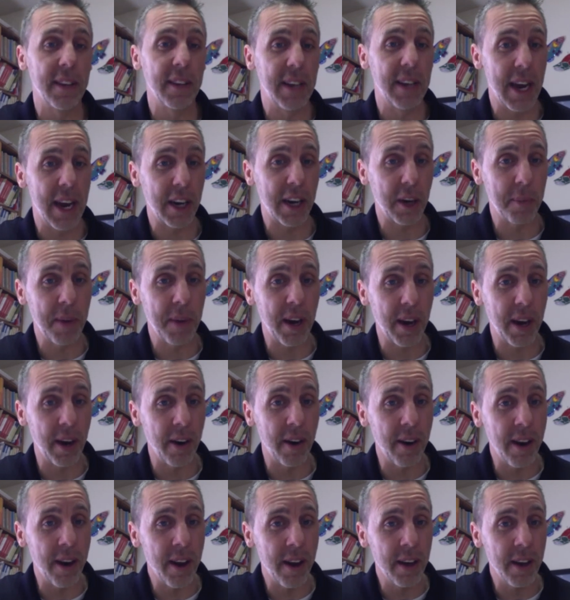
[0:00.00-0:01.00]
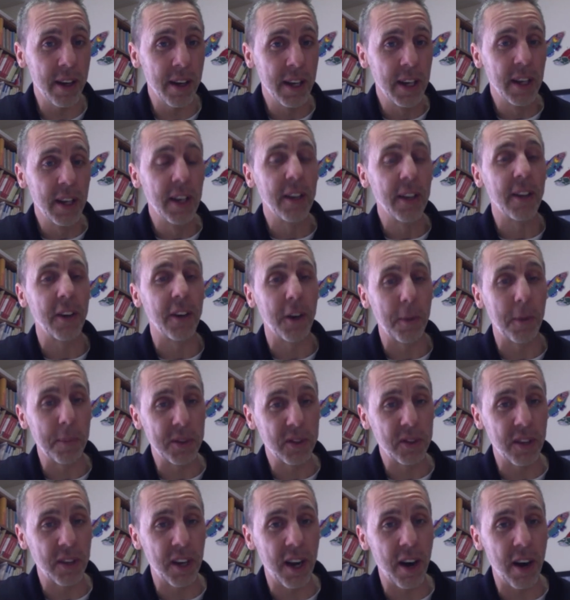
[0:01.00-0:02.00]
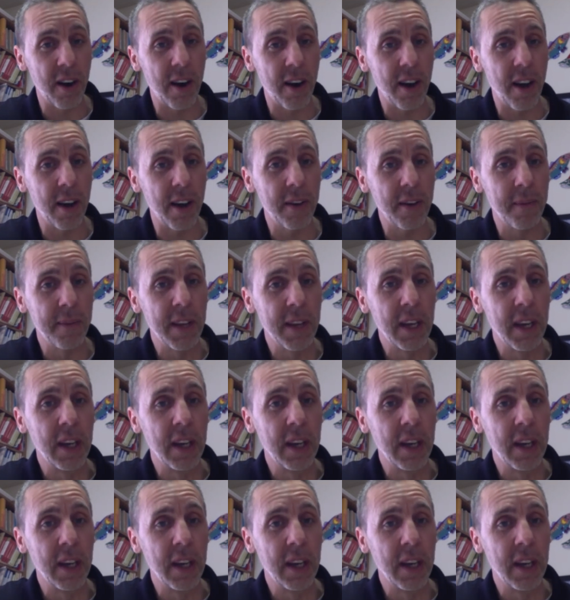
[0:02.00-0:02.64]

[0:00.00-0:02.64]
the Yakima area, the Hermiston area